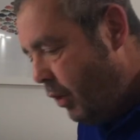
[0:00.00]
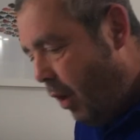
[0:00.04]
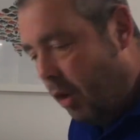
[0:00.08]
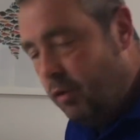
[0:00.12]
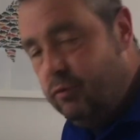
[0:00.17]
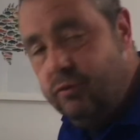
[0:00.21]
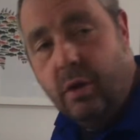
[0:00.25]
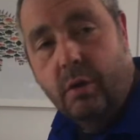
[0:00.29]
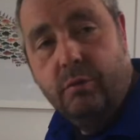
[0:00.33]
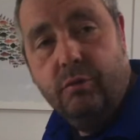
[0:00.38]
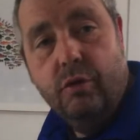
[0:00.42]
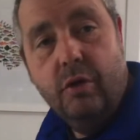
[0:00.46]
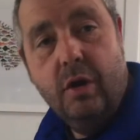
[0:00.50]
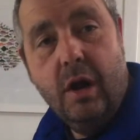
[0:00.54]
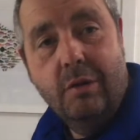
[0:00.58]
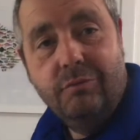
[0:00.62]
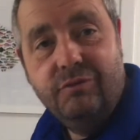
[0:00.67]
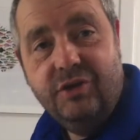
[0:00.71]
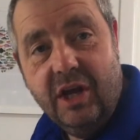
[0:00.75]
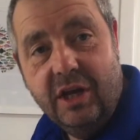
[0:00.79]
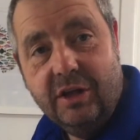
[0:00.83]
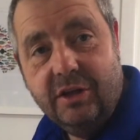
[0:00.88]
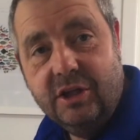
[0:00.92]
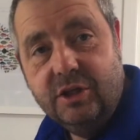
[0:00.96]
So I'm doing, I'll
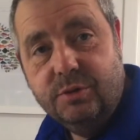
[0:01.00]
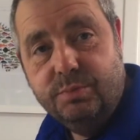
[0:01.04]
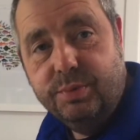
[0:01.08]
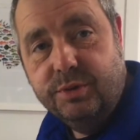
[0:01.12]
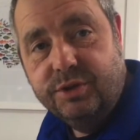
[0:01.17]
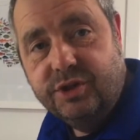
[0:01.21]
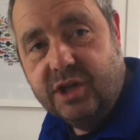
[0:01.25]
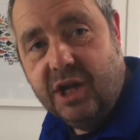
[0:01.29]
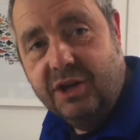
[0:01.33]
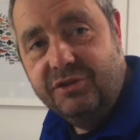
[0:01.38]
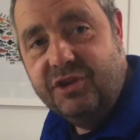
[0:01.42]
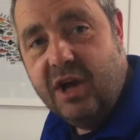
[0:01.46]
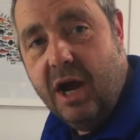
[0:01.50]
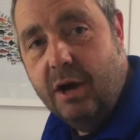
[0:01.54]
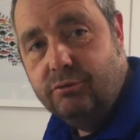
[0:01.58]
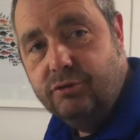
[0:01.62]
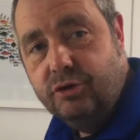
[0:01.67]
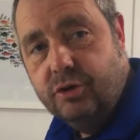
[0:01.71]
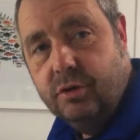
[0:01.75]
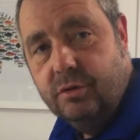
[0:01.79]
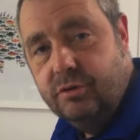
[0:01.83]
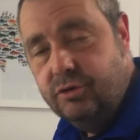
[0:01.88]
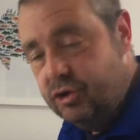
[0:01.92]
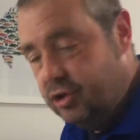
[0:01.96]
take these briskets out,
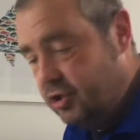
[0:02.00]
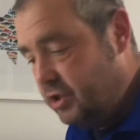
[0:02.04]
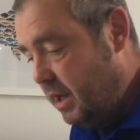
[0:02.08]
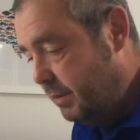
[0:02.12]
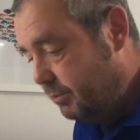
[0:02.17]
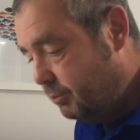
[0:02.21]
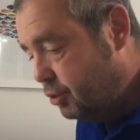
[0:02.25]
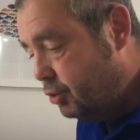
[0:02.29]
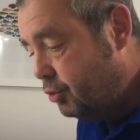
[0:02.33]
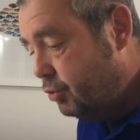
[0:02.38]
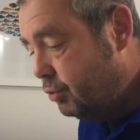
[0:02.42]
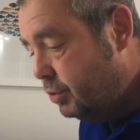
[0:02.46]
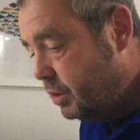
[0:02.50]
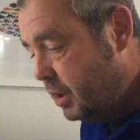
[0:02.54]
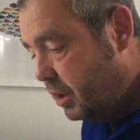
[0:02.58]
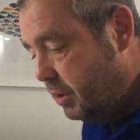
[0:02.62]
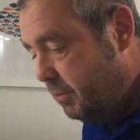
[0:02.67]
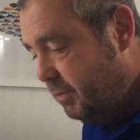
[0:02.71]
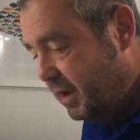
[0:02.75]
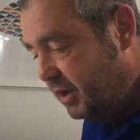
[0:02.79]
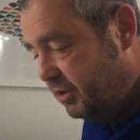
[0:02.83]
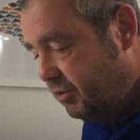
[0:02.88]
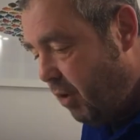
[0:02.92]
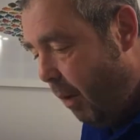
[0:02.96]
just let them cool a little
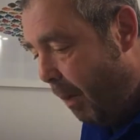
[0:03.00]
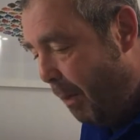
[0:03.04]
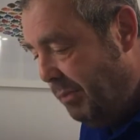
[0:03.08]
bit.